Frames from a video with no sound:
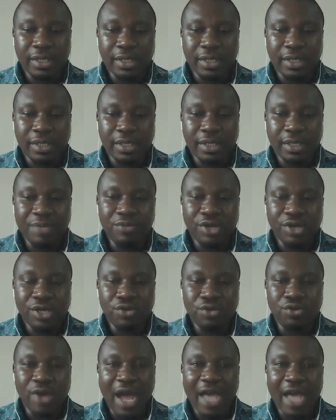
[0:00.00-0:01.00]
somebody
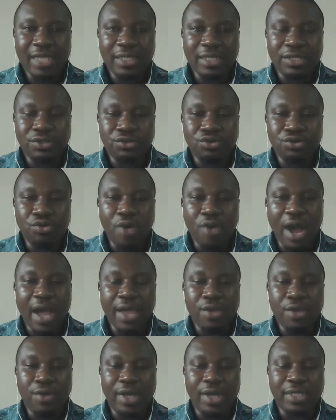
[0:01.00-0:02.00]
will ask you why
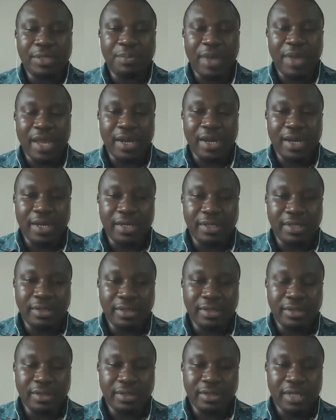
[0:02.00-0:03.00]
you are spending
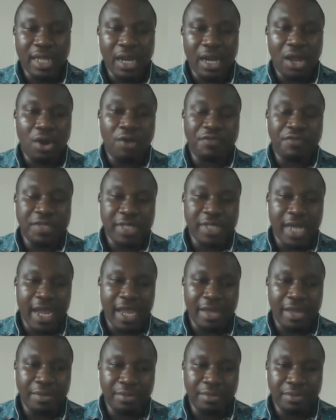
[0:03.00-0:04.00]
a lot of
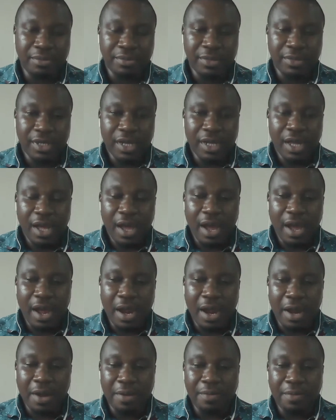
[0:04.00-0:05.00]
time
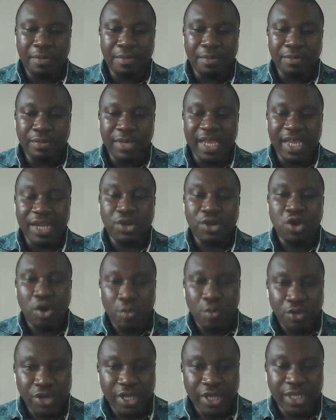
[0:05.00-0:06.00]
in
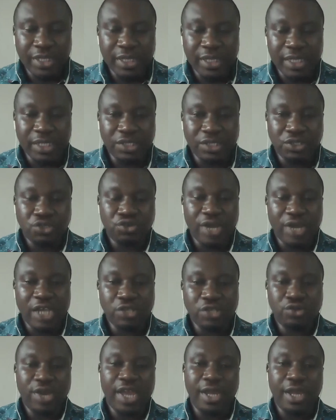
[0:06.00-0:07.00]
communities trying
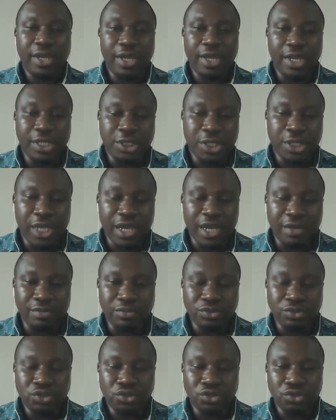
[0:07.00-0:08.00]
to engage
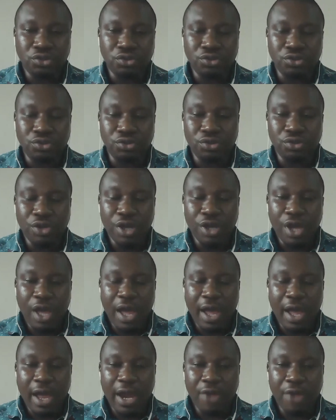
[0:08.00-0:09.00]
them to
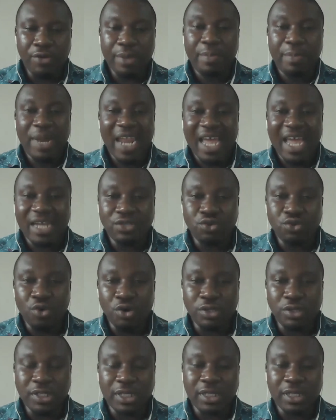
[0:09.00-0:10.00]
replant
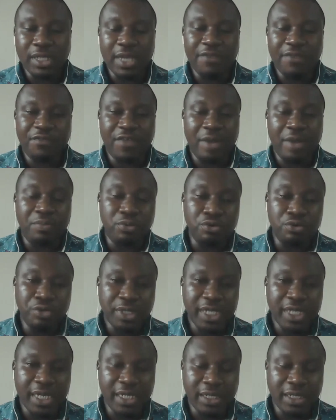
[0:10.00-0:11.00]
what they've
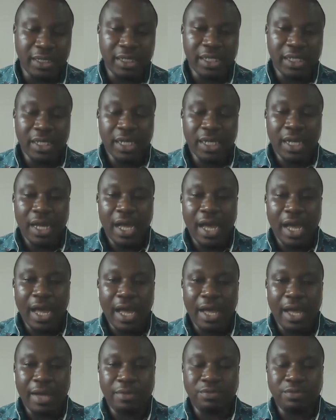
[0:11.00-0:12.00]
uprooted,
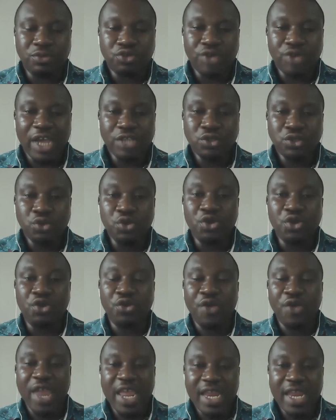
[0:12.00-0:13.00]
trying to
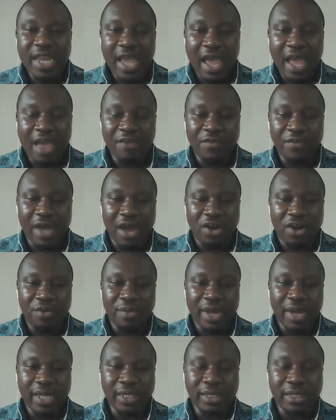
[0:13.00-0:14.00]
green their
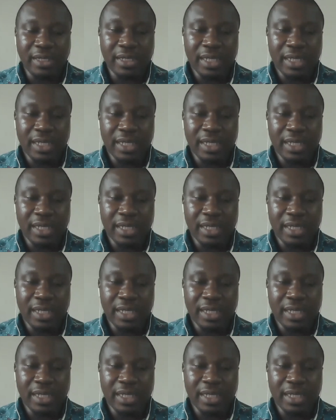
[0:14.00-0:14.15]
environment.